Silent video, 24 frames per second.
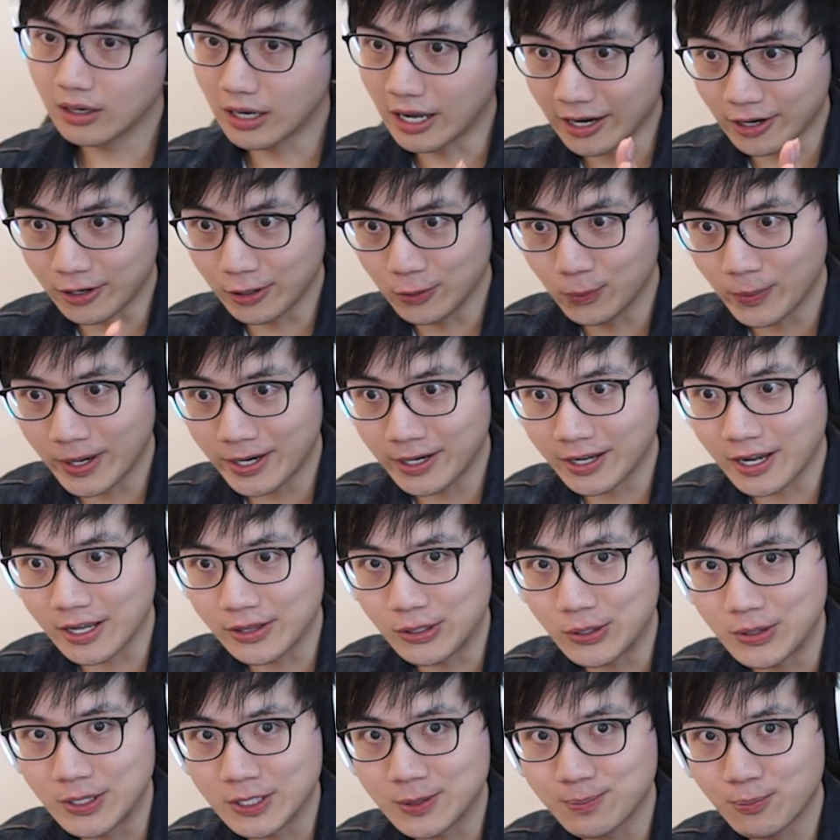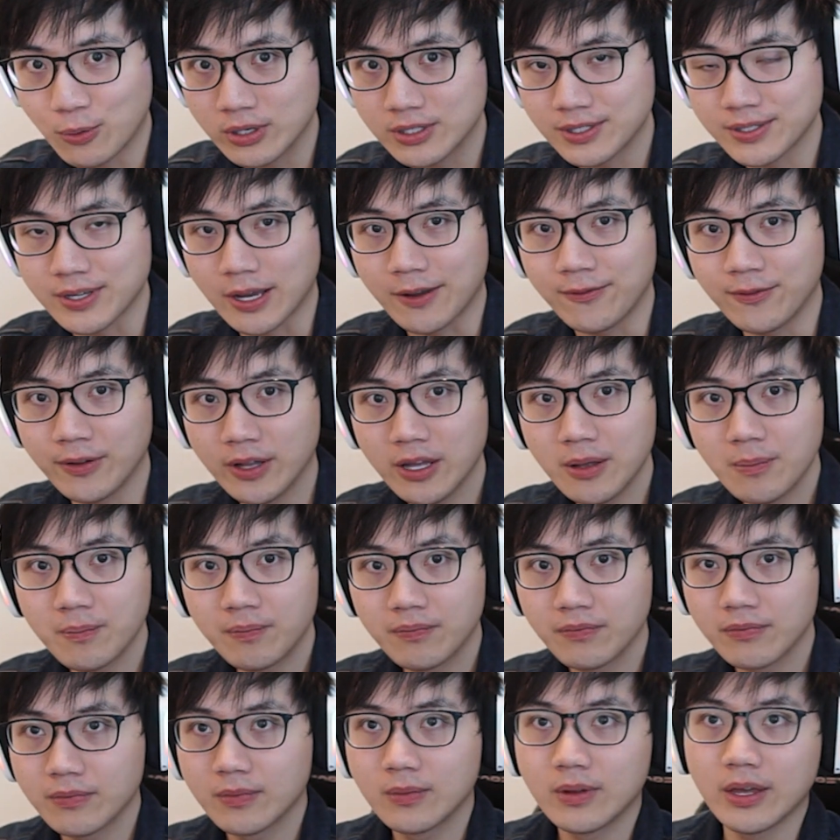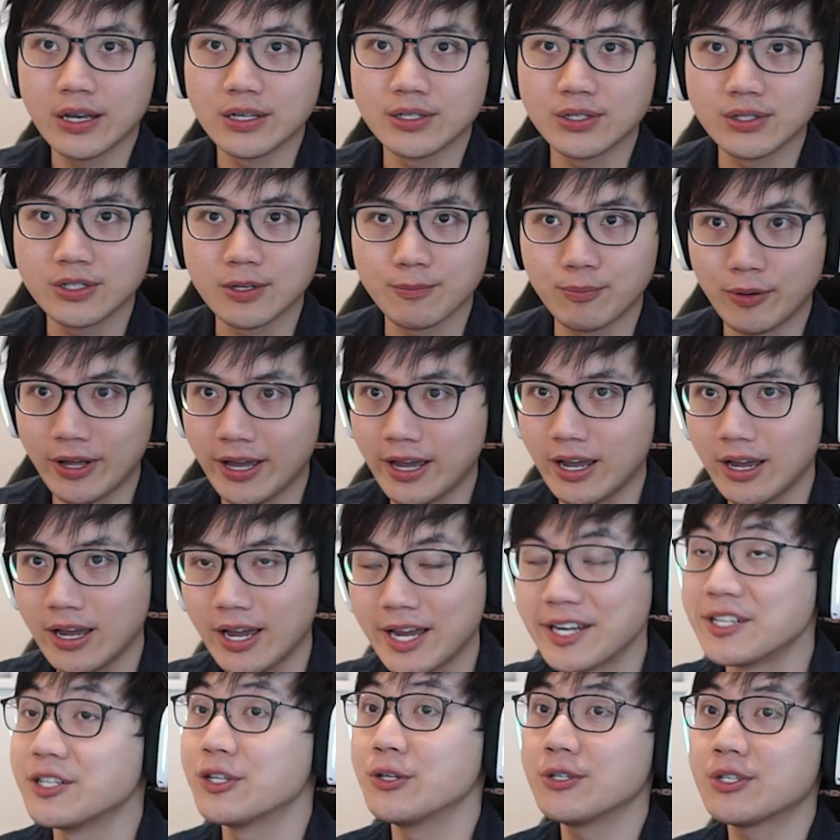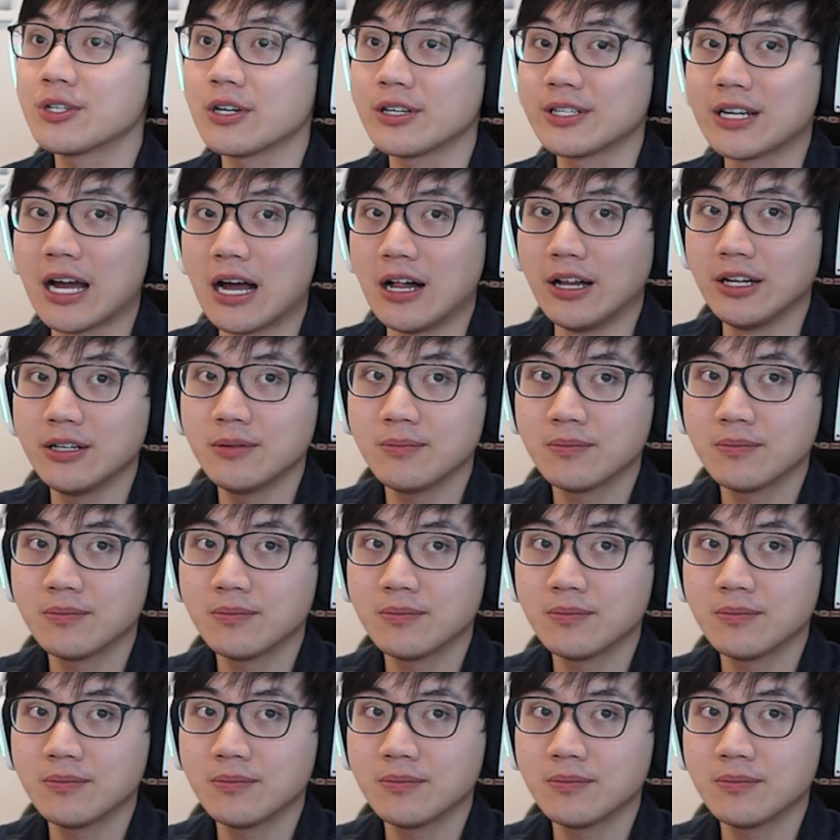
A good way to get to this board safely is to play a 2-star Talon.